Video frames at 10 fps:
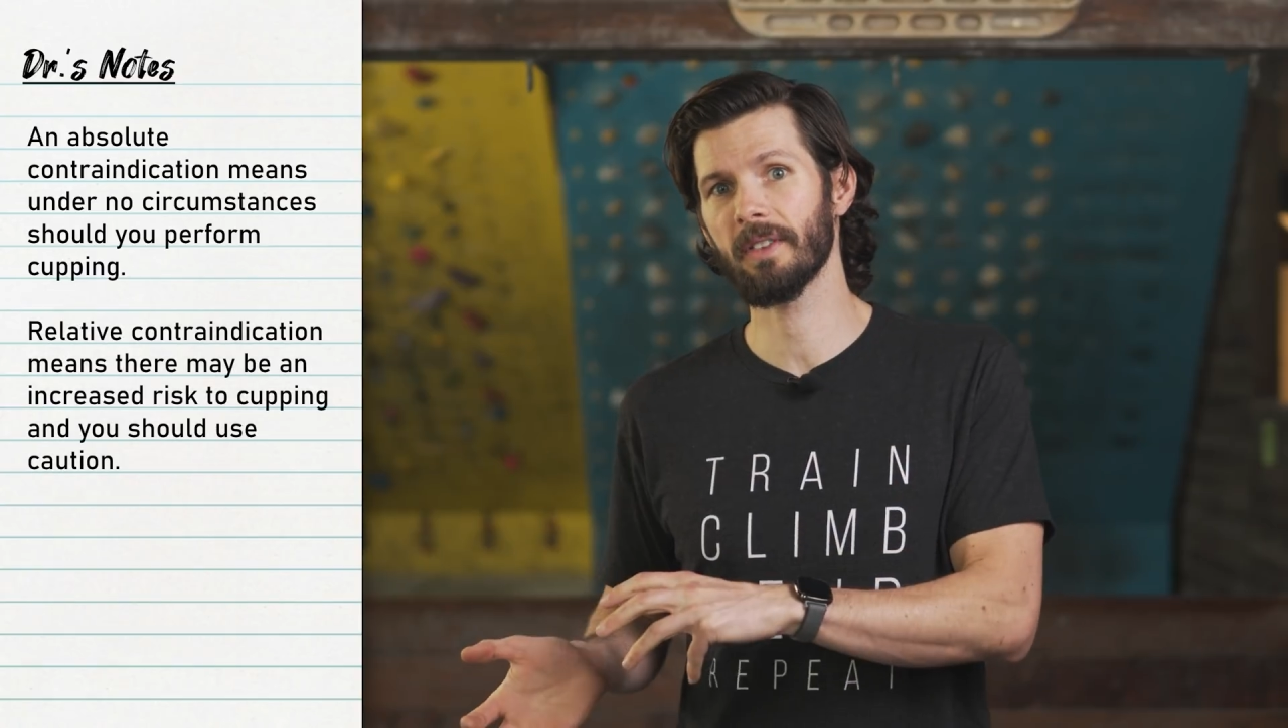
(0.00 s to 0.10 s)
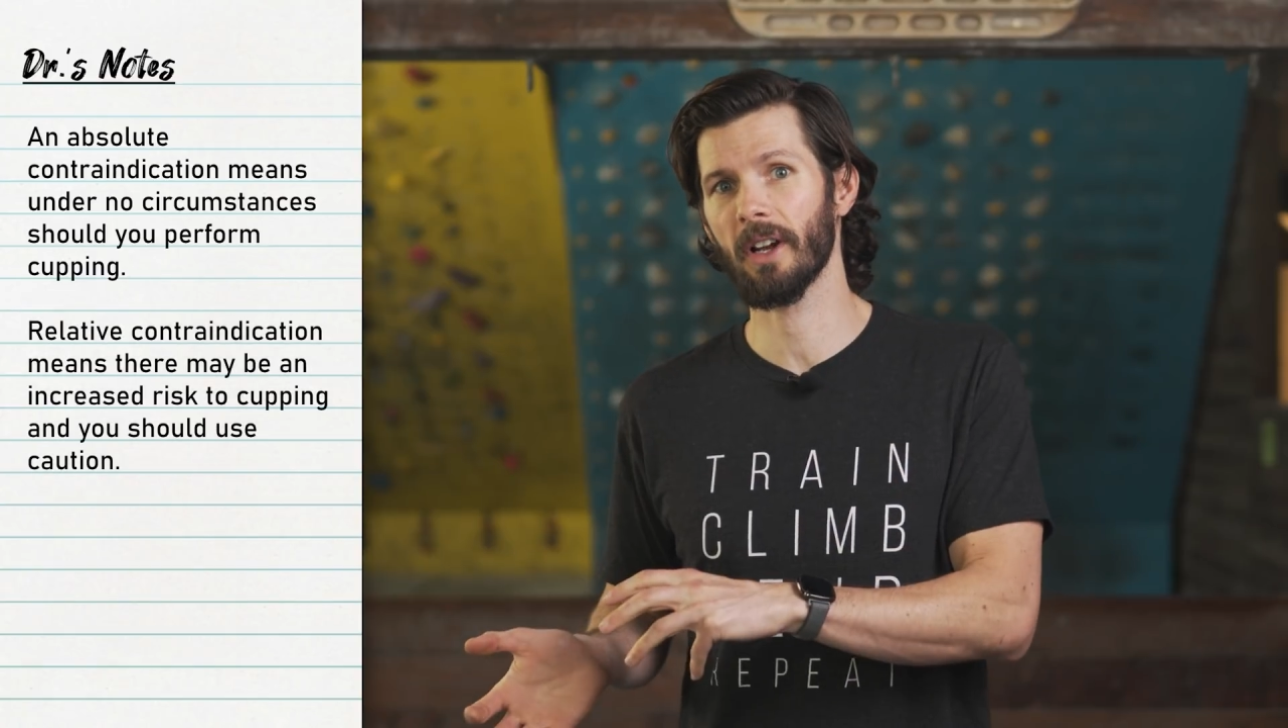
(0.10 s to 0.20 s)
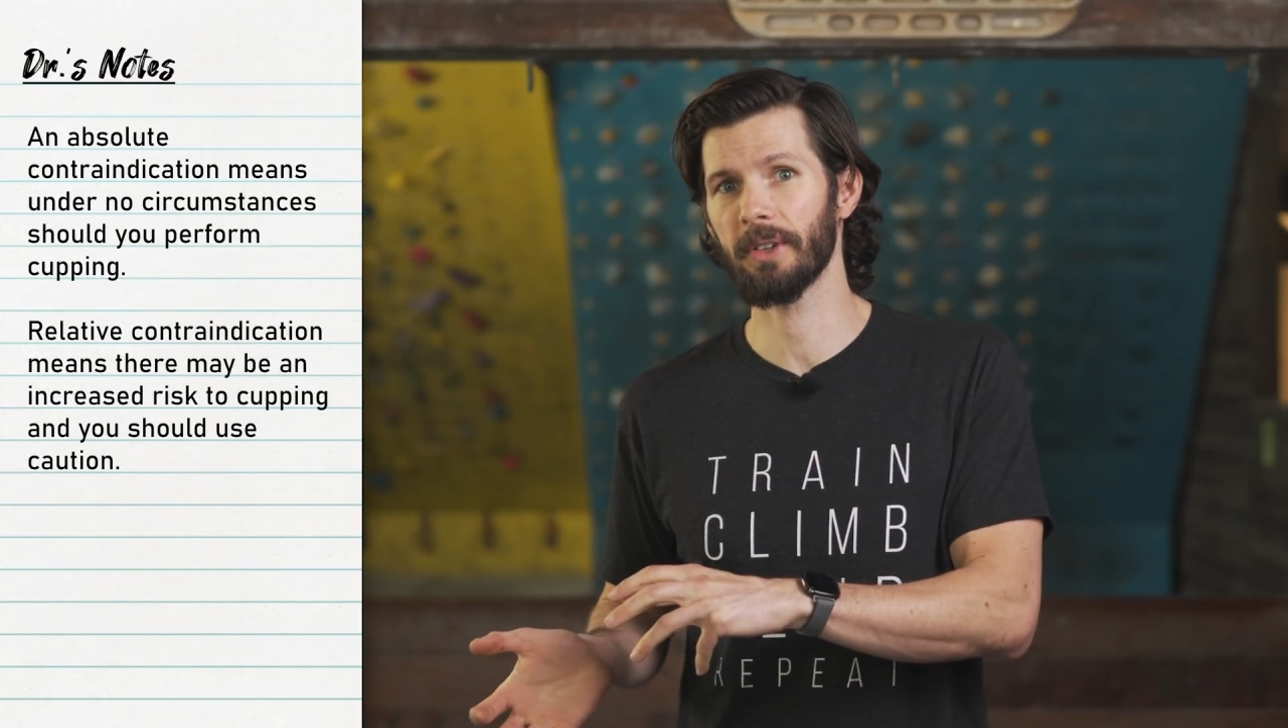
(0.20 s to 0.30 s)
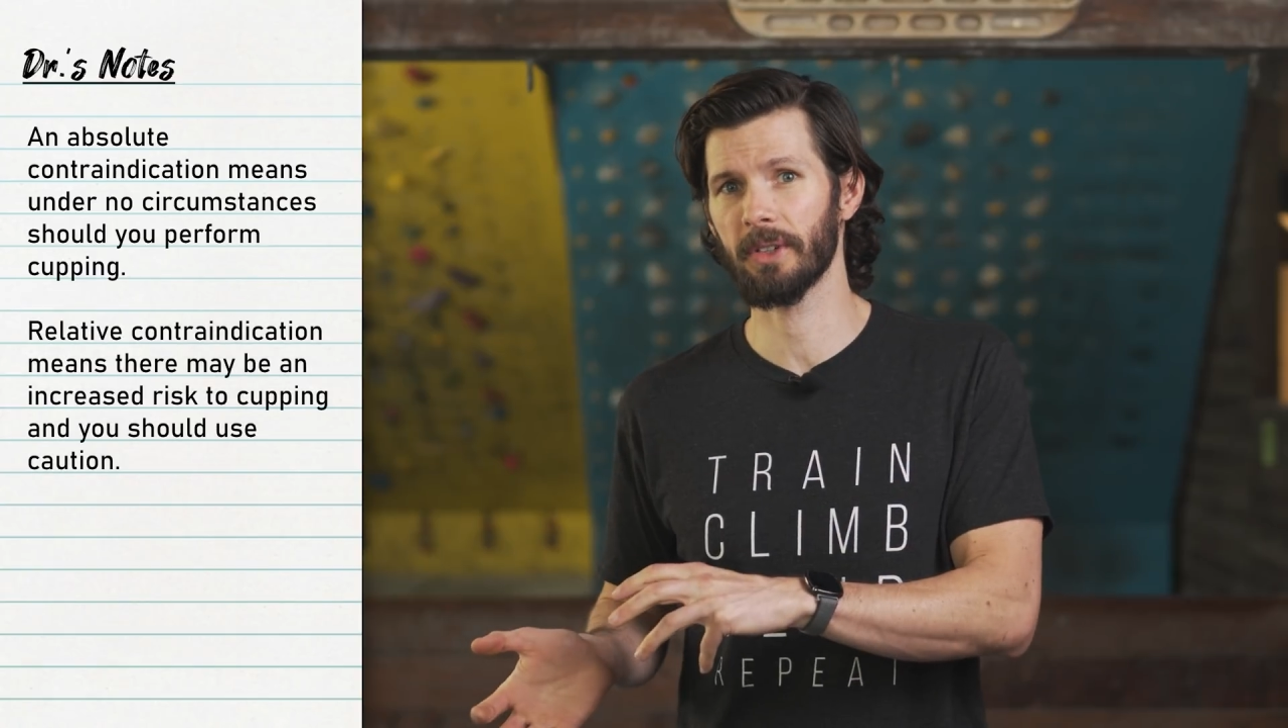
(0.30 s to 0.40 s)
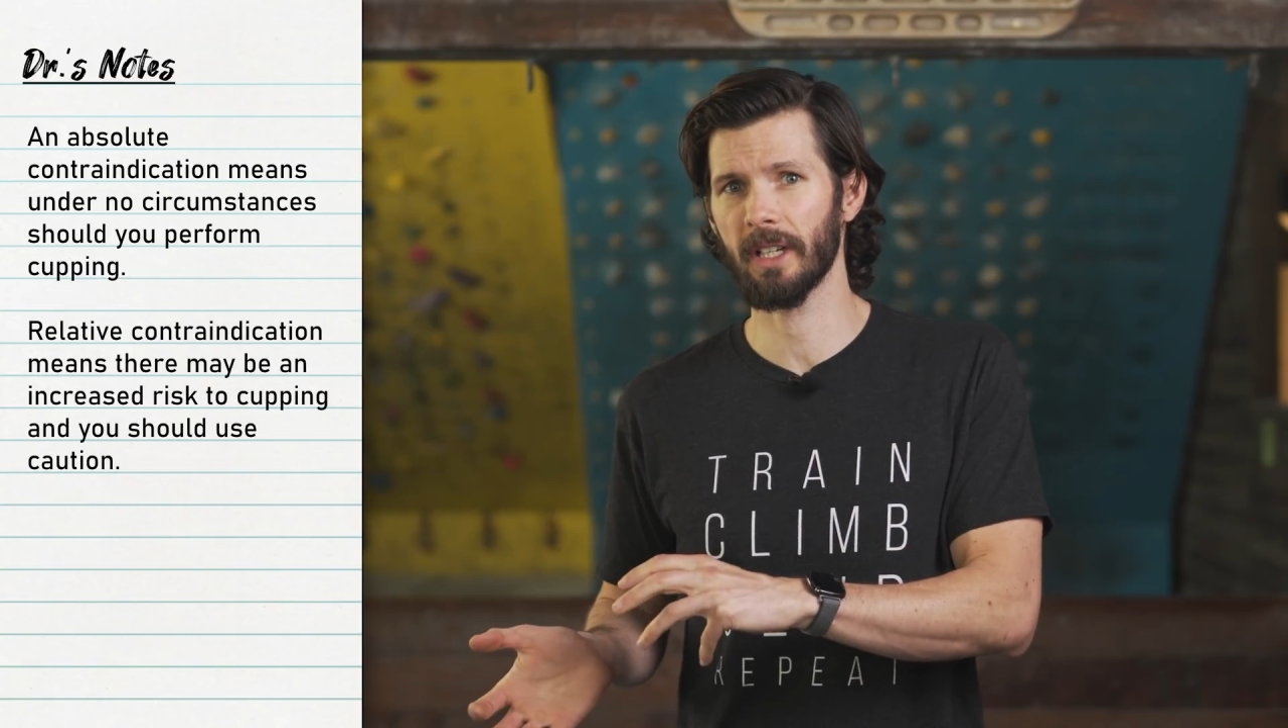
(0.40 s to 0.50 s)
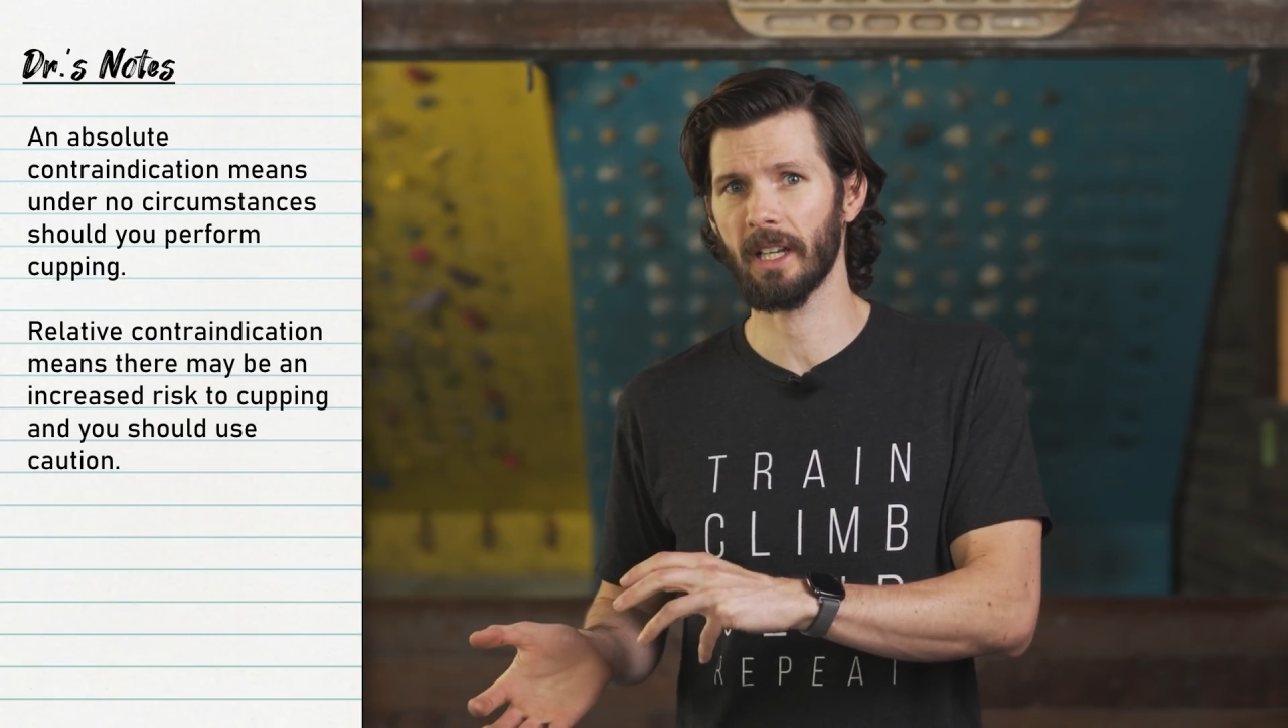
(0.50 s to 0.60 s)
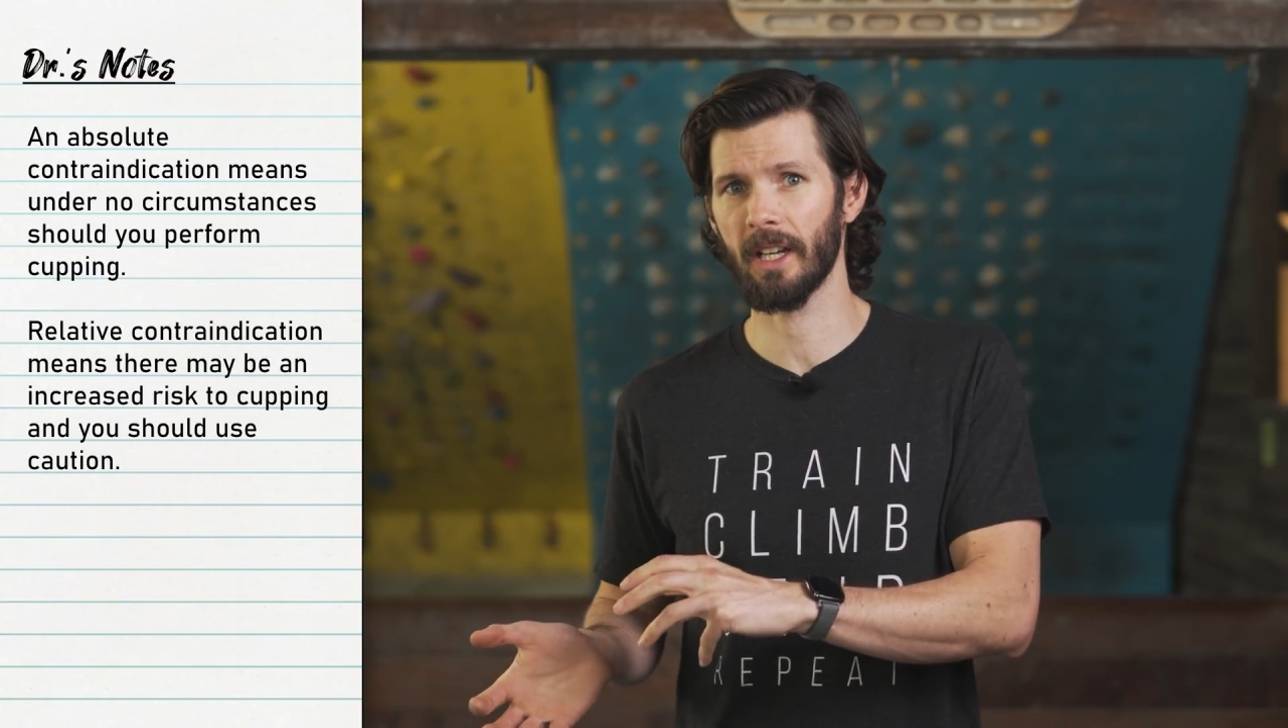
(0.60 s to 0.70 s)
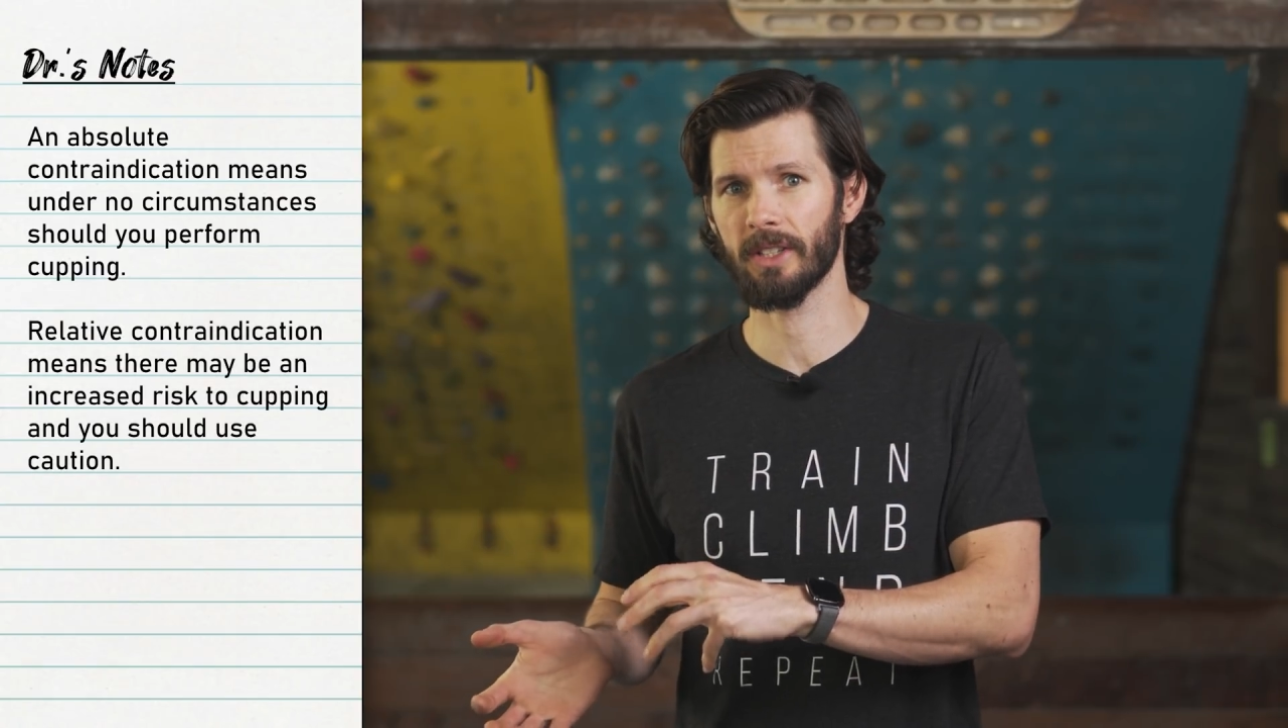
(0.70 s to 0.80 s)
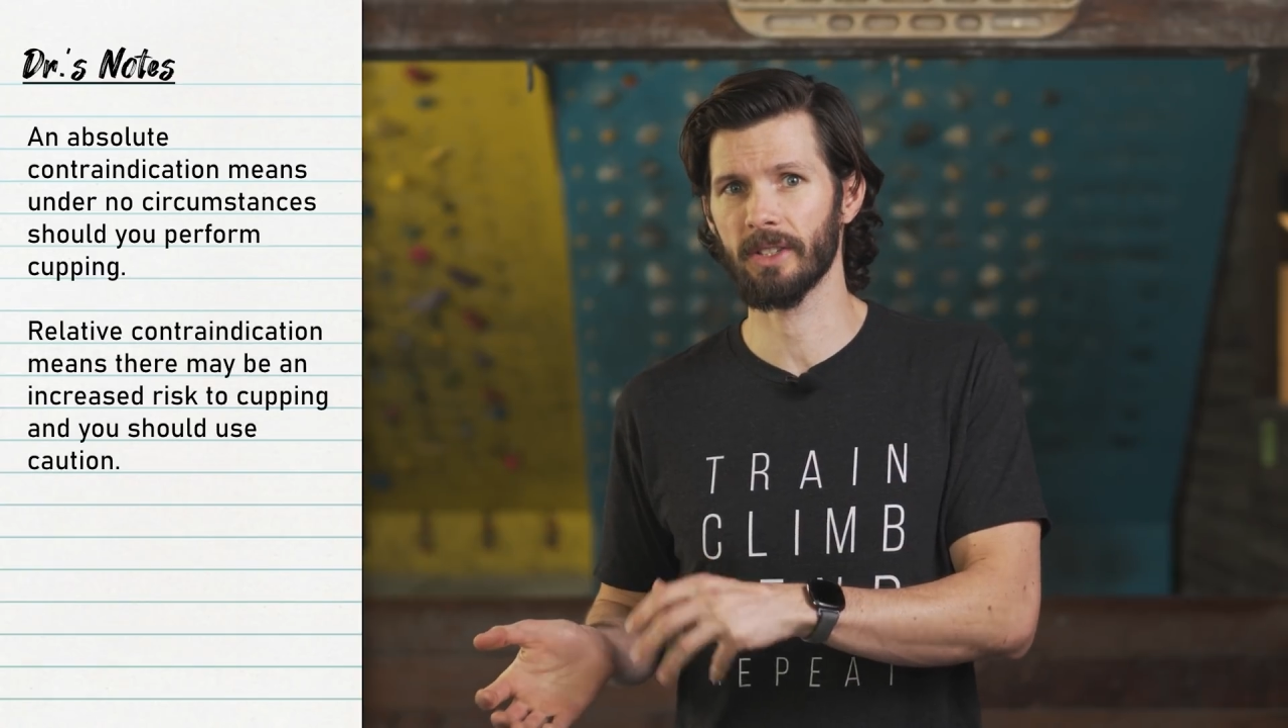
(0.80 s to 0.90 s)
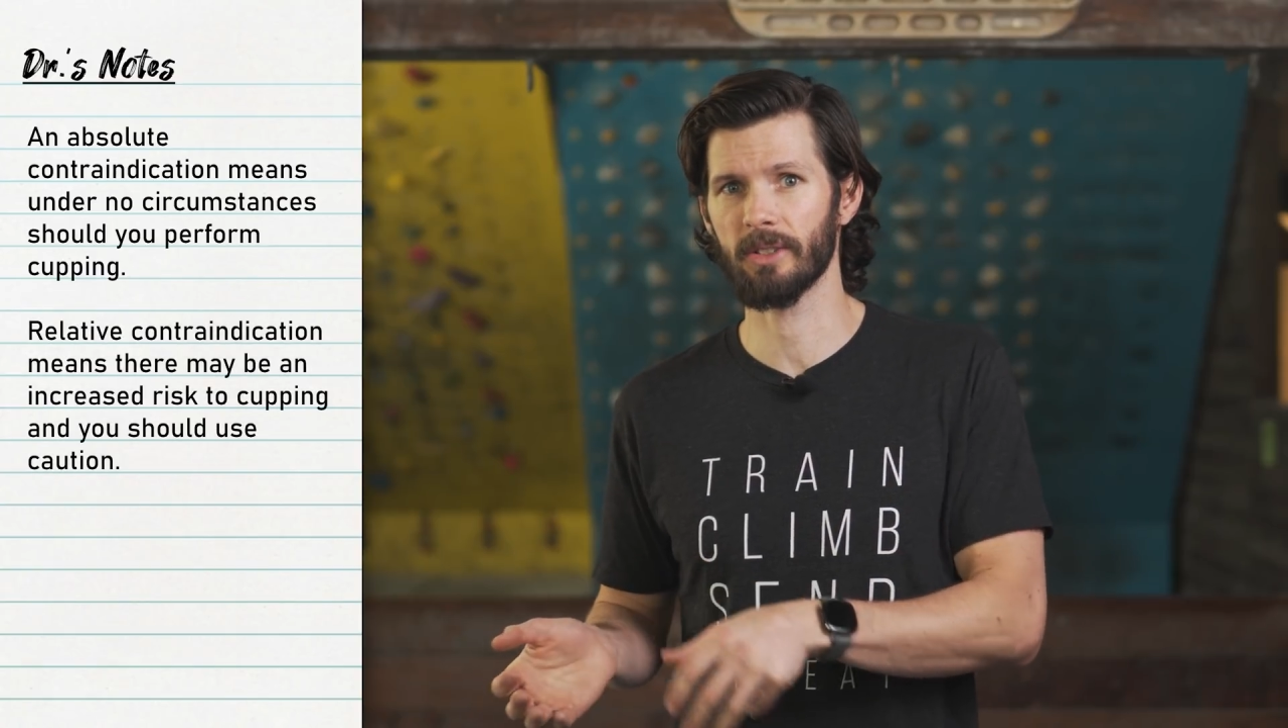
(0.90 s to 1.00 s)

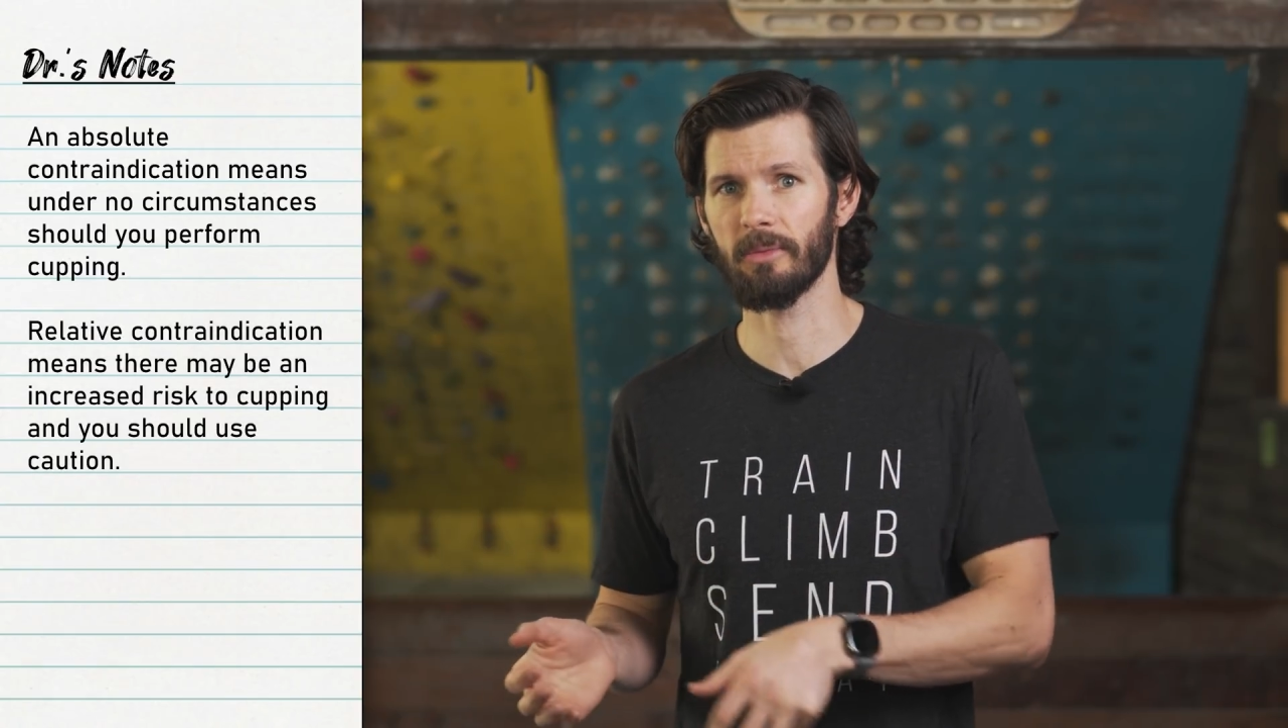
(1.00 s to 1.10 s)
contraindications